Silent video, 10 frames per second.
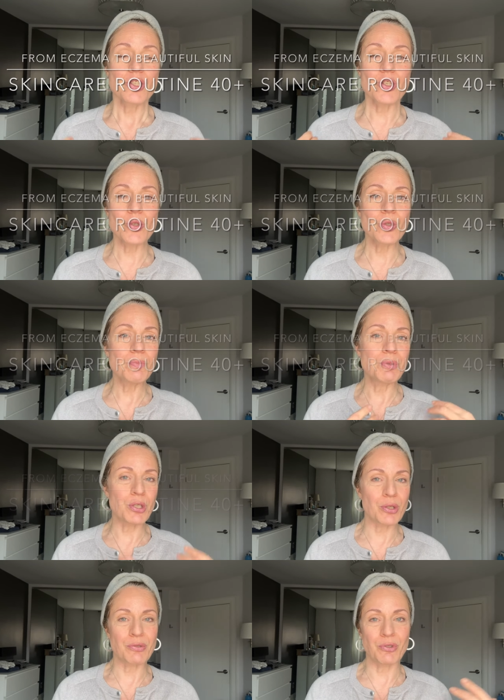Two
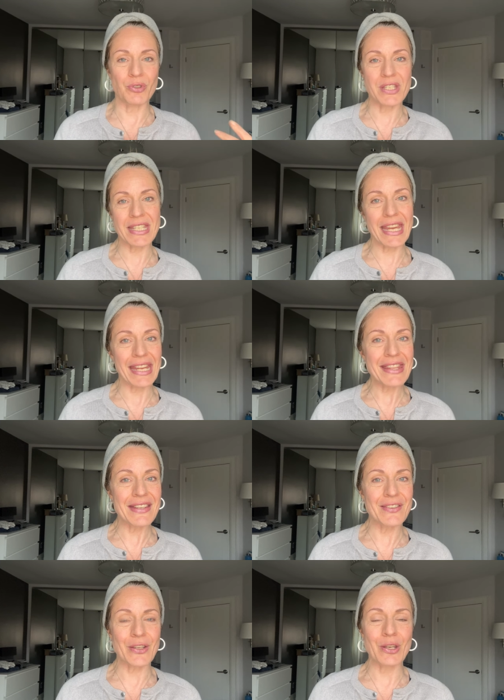Beautiful Skin.
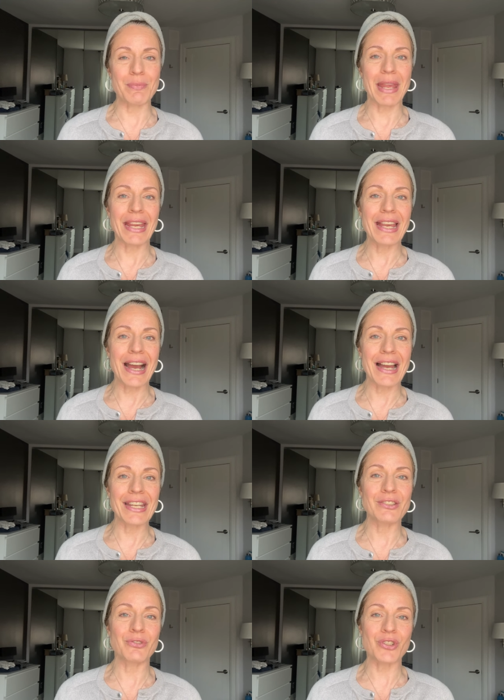This is going to be a
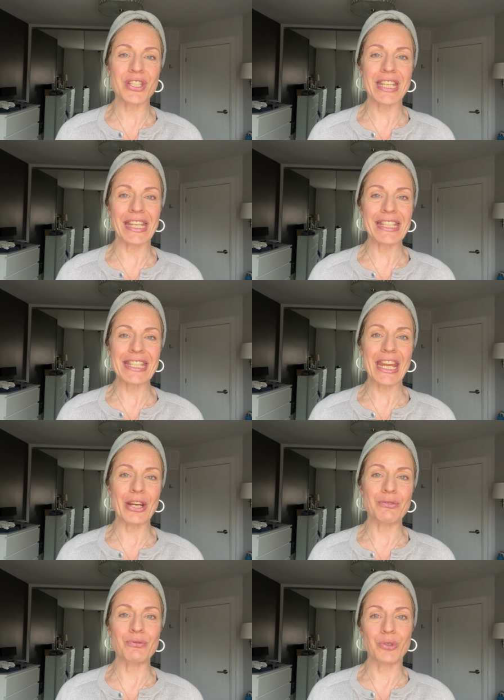guide for
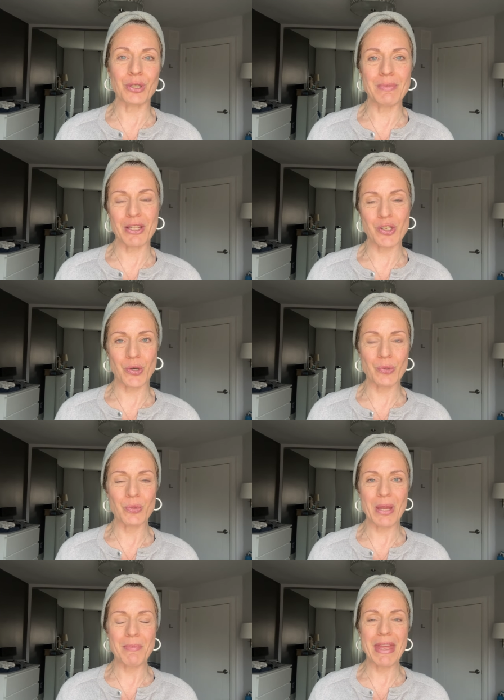skincare for mature
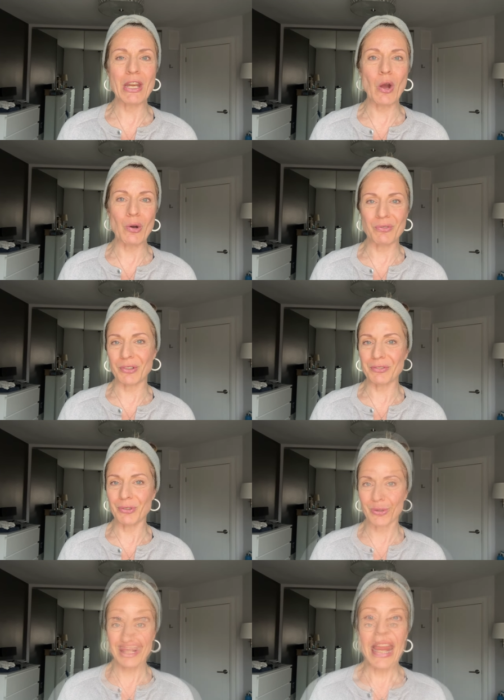women over 40.